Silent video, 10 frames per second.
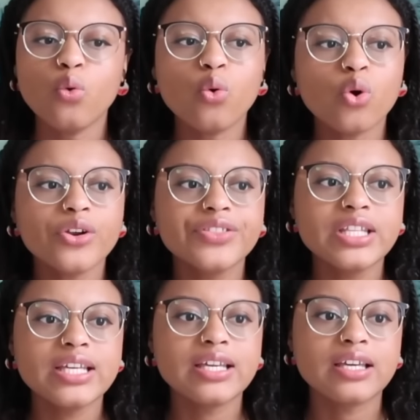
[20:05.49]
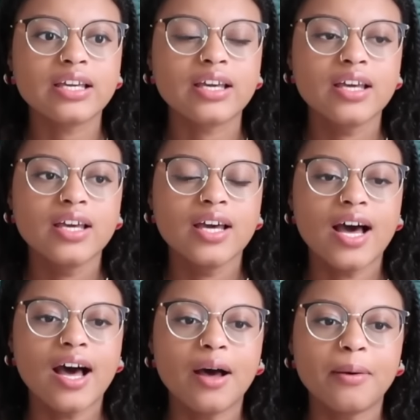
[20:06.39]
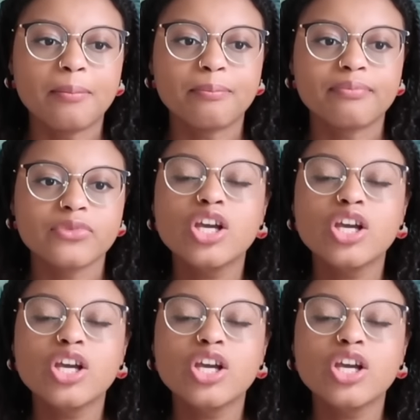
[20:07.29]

or the um,